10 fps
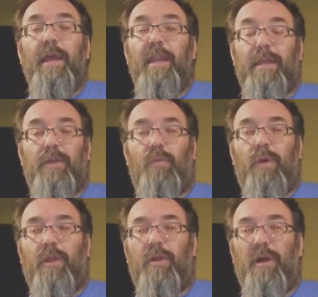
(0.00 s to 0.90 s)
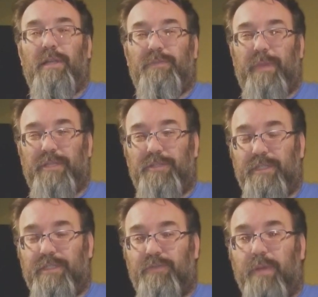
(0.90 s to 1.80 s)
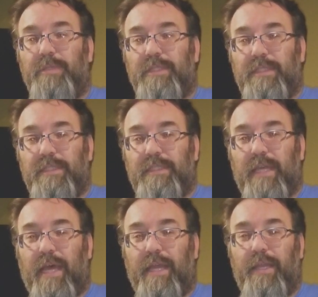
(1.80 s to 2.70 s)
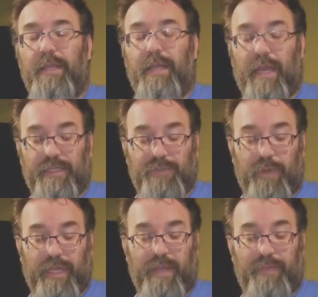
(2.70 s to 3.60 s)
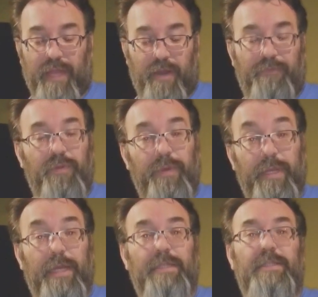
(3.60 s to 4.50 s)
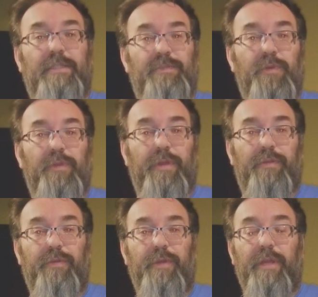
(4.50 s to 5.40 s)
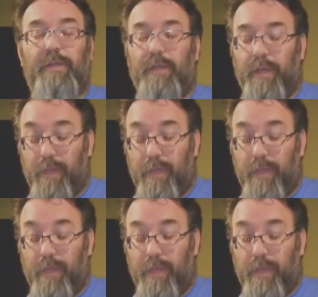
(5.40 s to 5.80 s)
And I don't want to cause major disruptions inside. I just want to keep the air flowing nice and smoothly through here.